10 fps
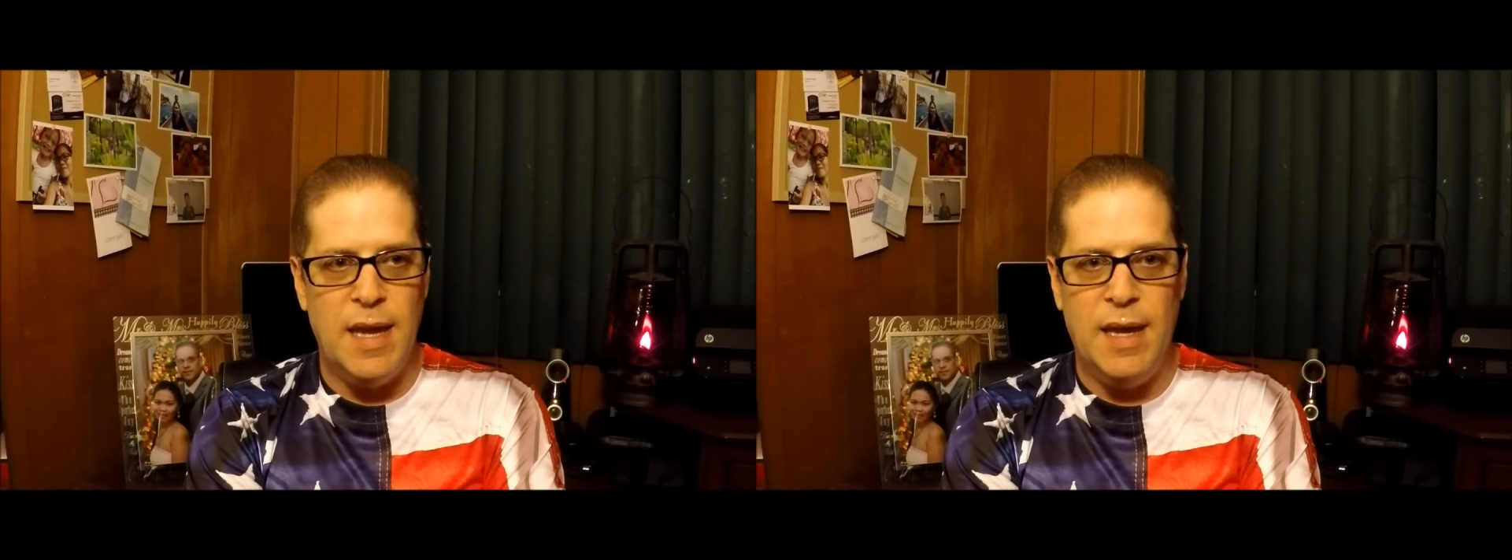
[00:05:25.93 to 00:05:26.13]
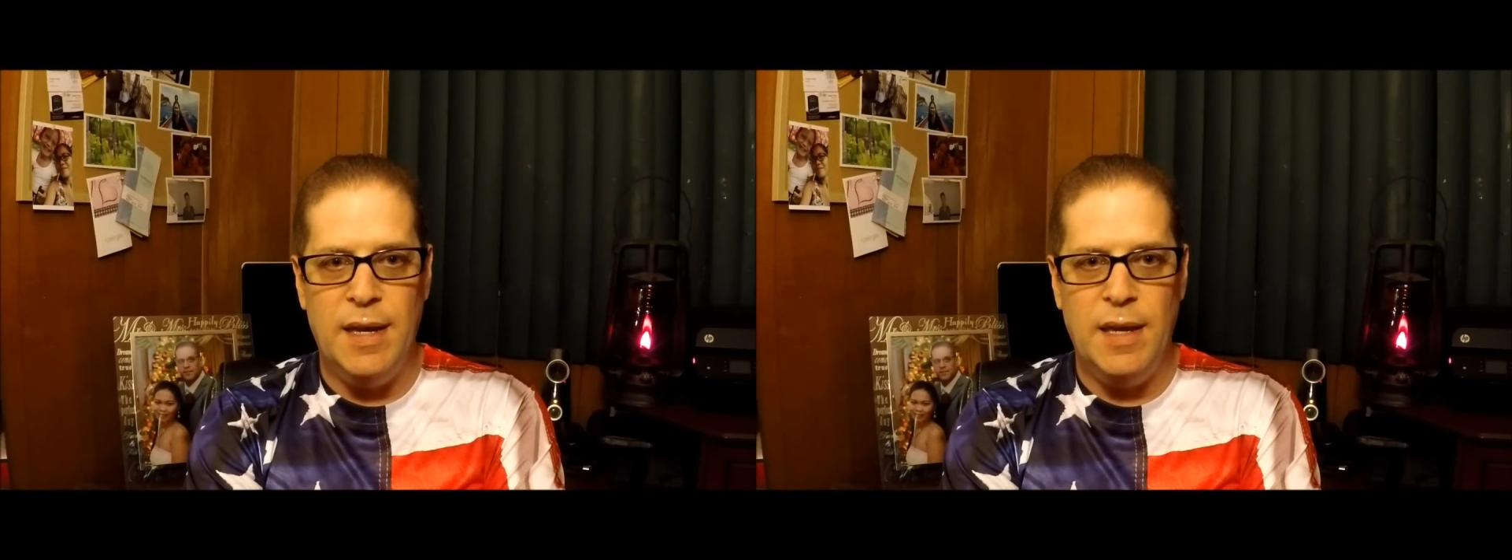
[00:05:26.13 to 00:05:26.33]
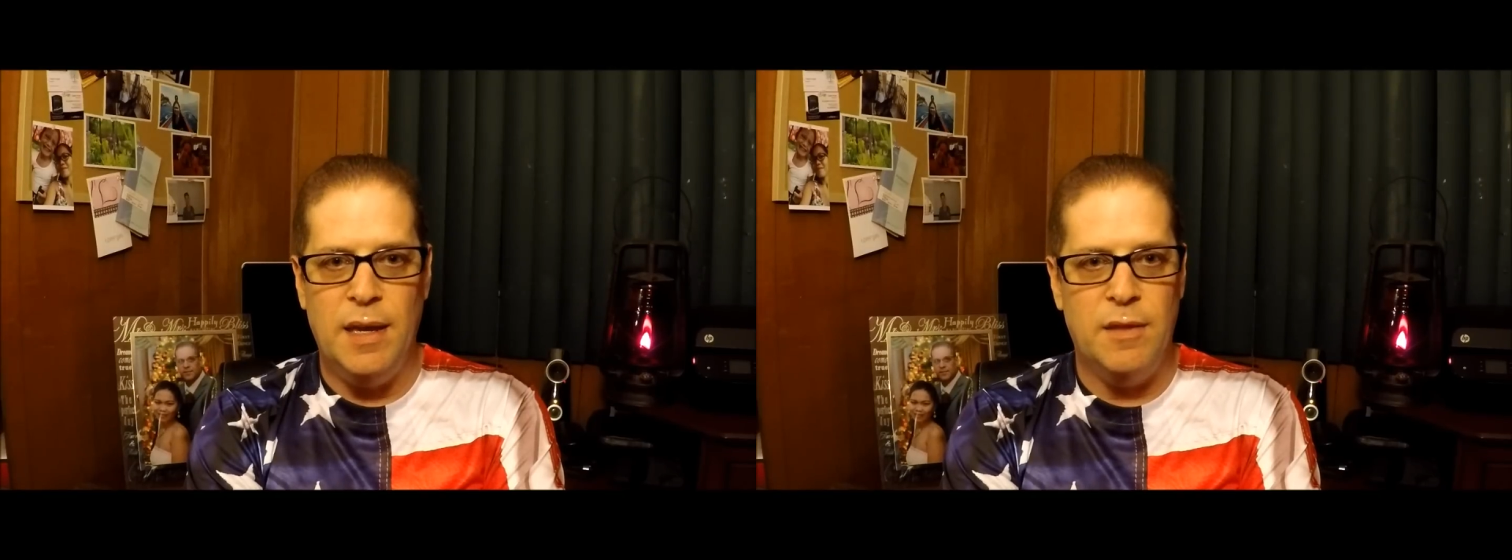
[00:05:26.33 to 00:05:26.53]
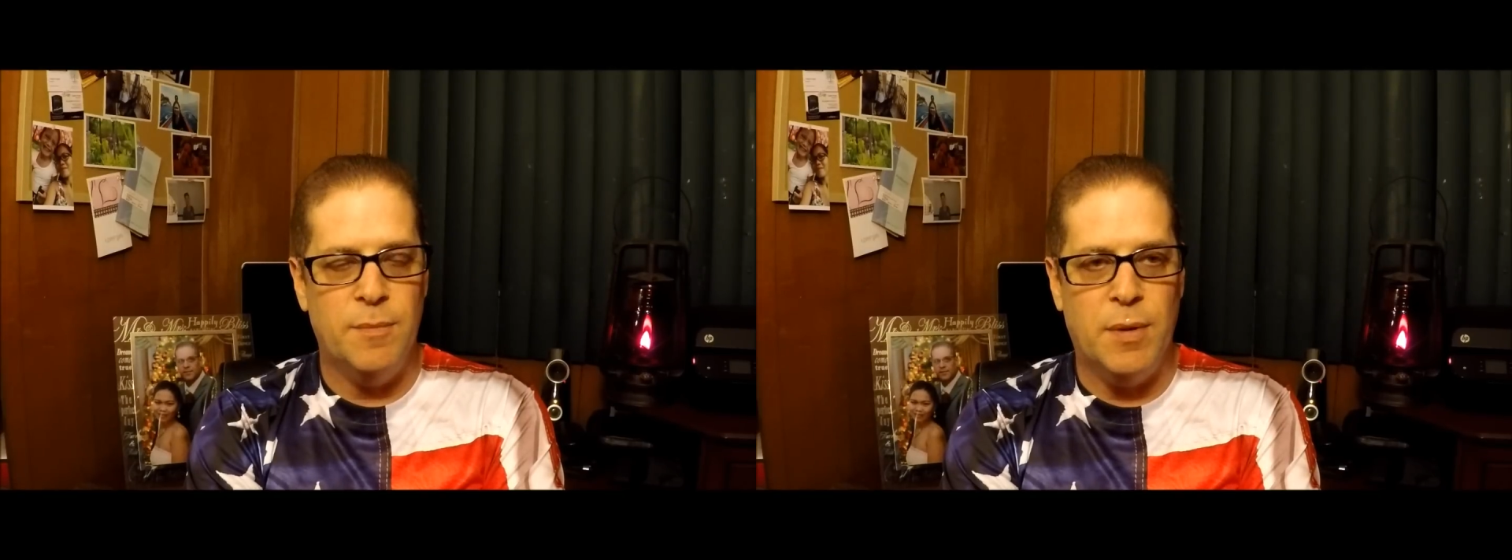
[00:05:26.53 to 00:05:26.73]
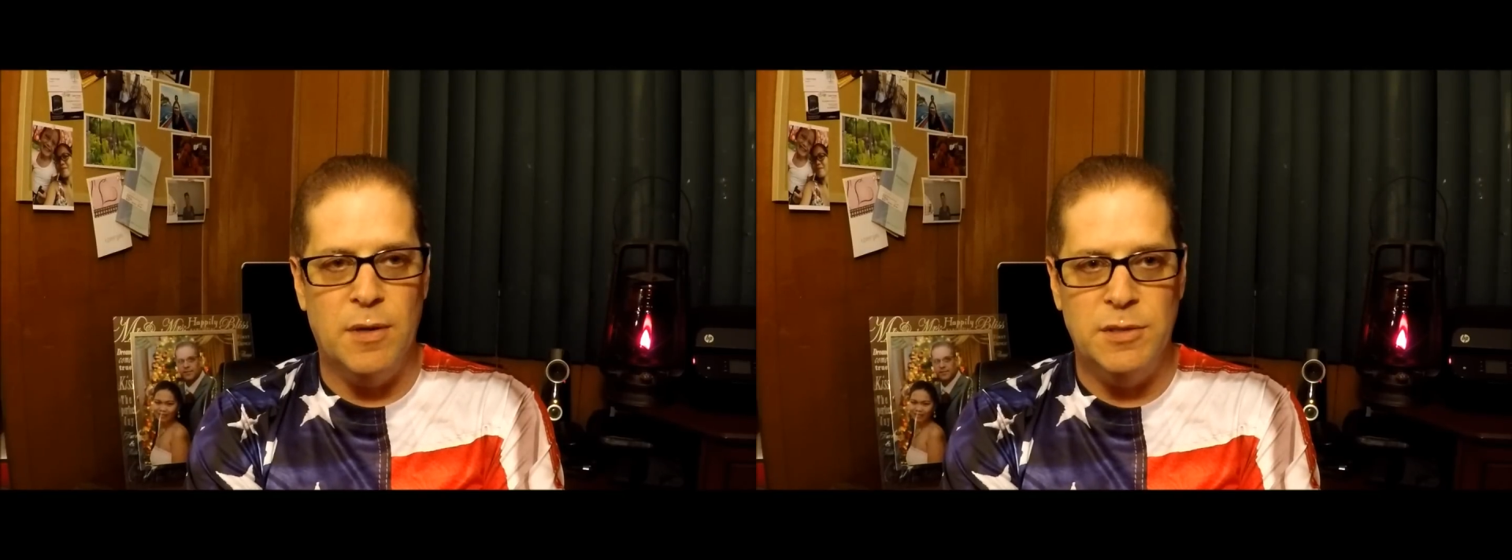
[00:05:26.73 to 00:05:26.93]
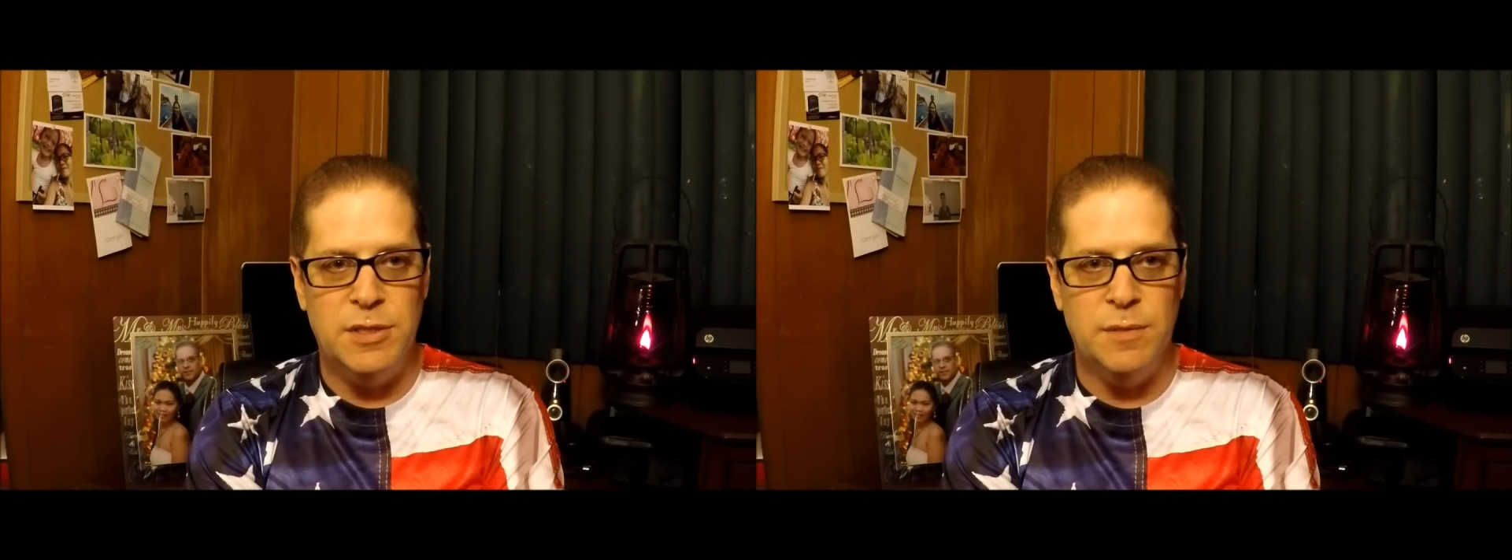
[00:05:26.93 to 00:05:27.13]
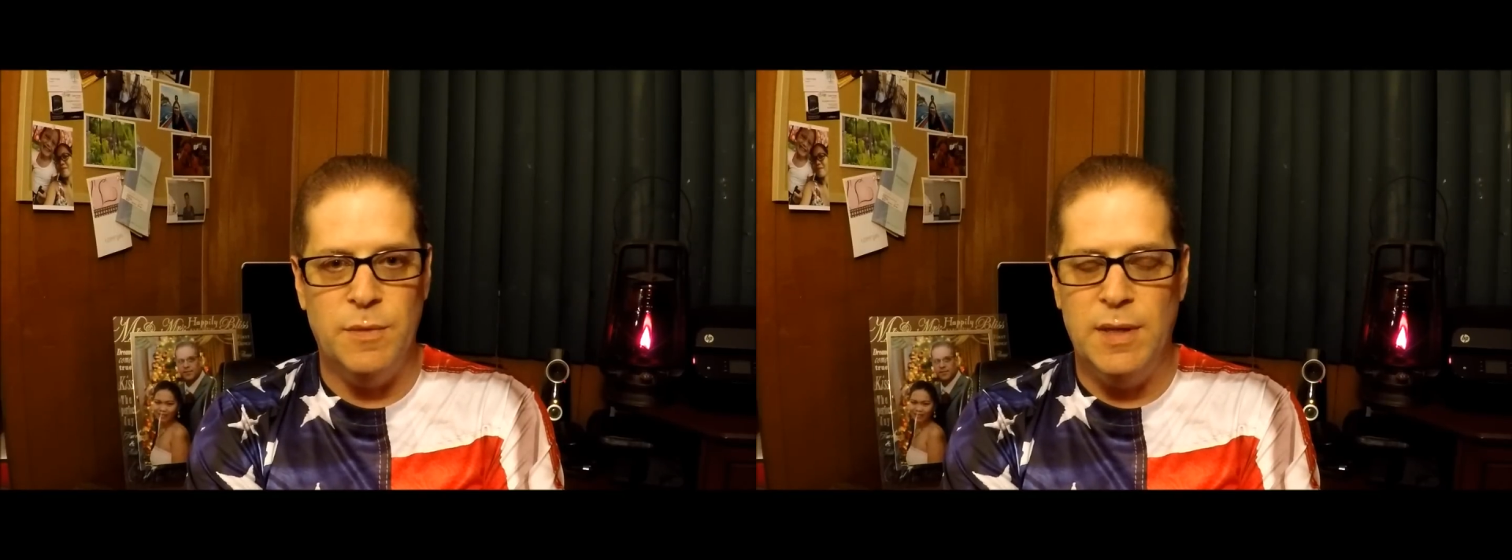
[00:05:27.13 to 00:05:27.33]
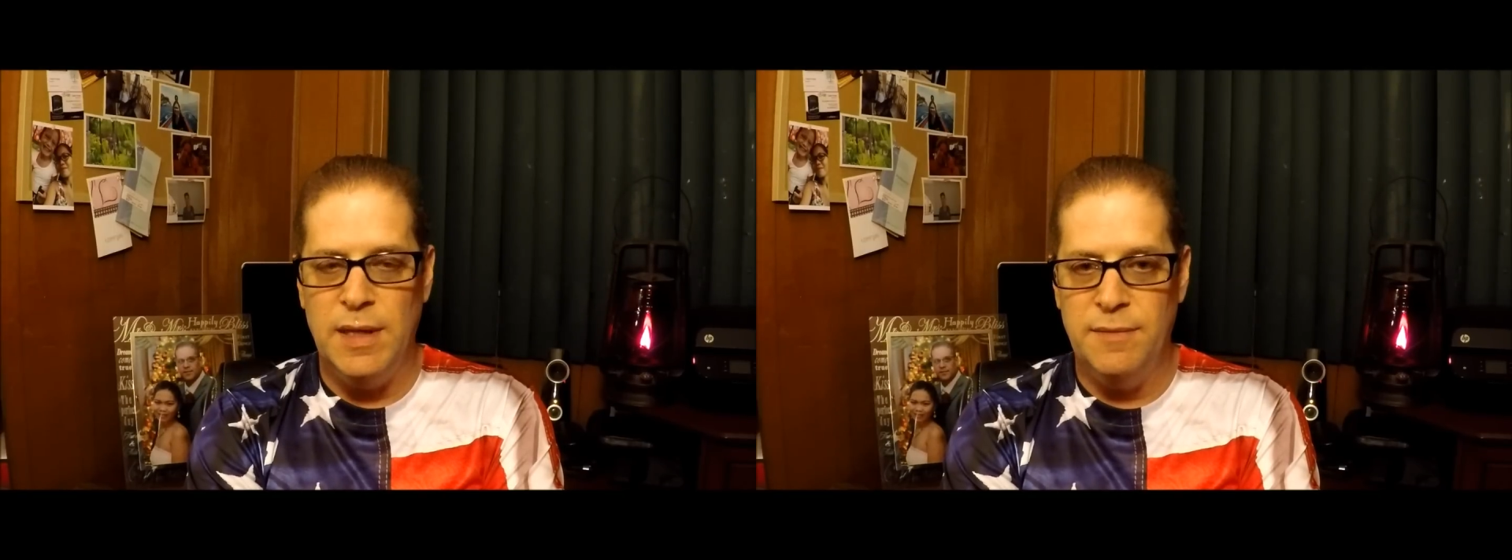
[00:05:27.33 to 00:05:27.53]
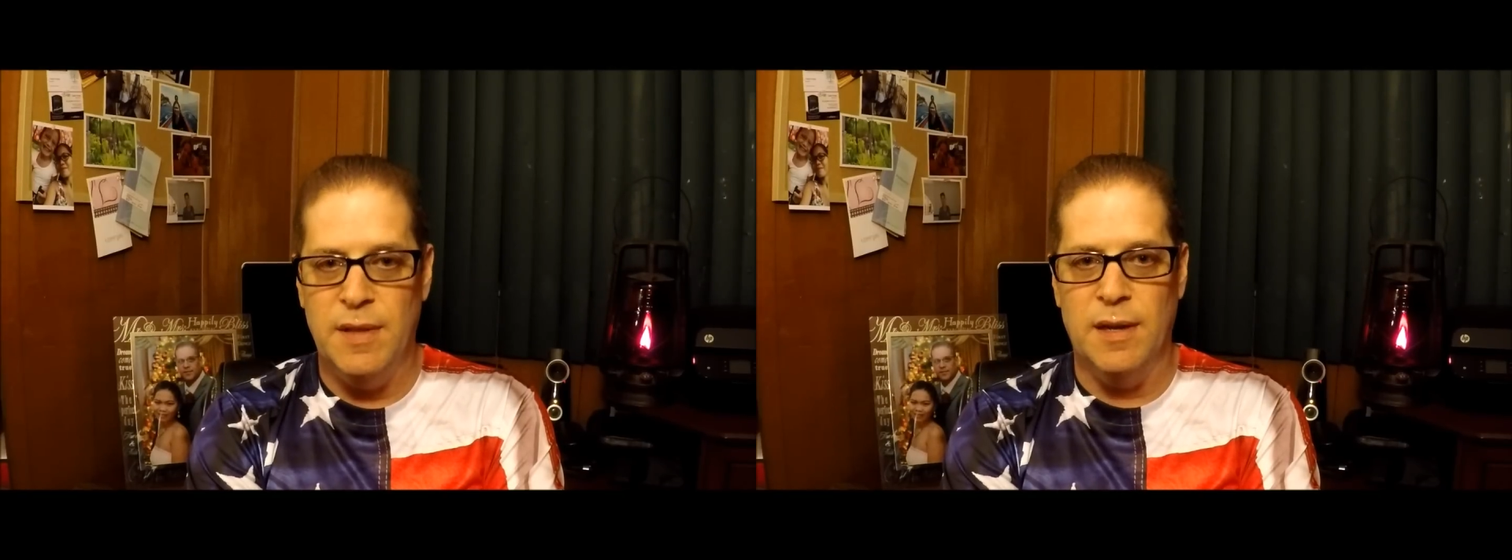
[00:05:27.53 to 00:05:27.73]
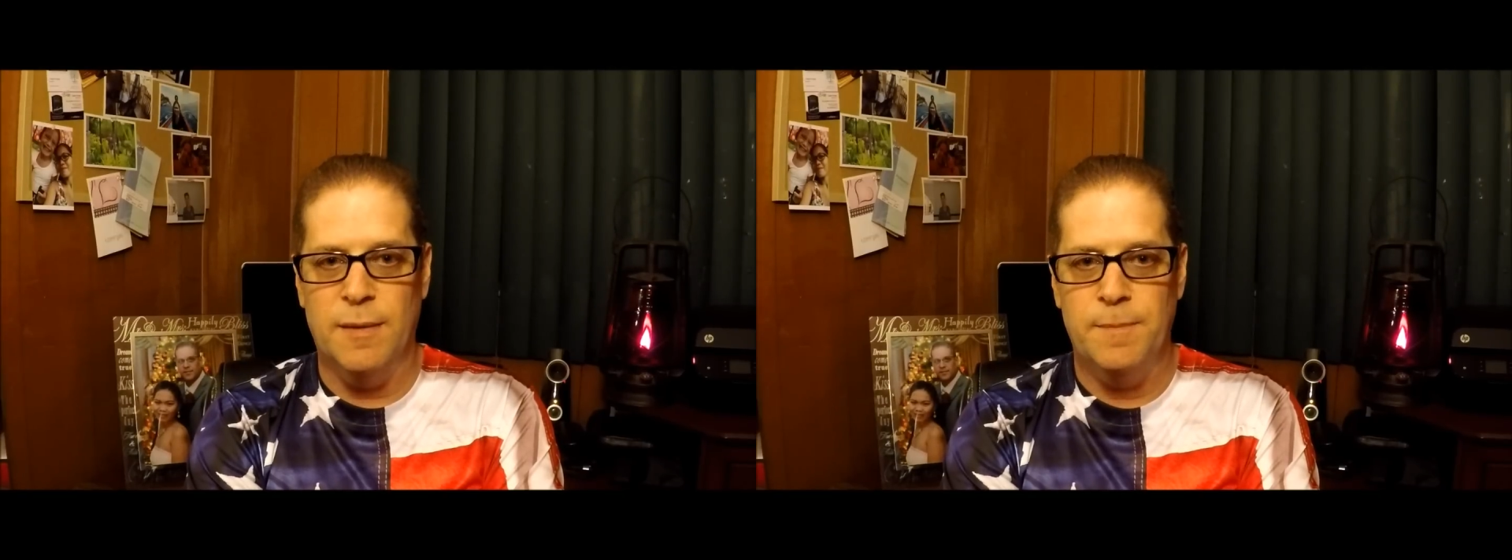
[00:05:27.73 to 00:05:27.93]
any other person would live
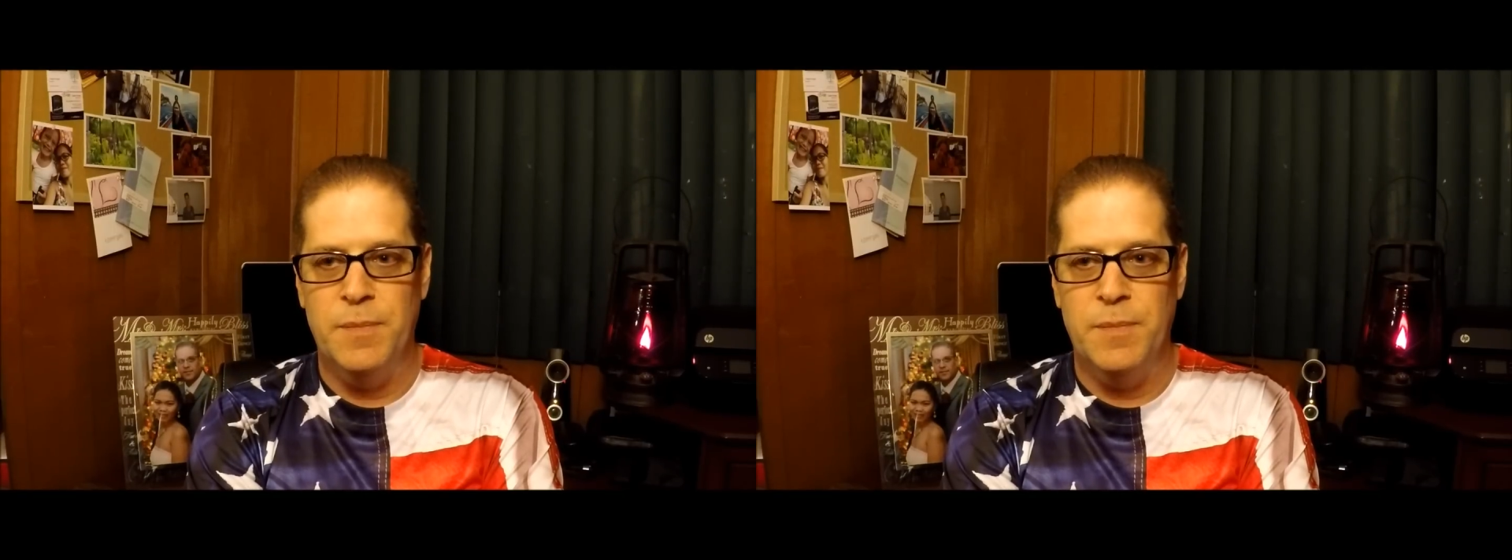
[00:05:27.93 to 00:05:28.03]
there.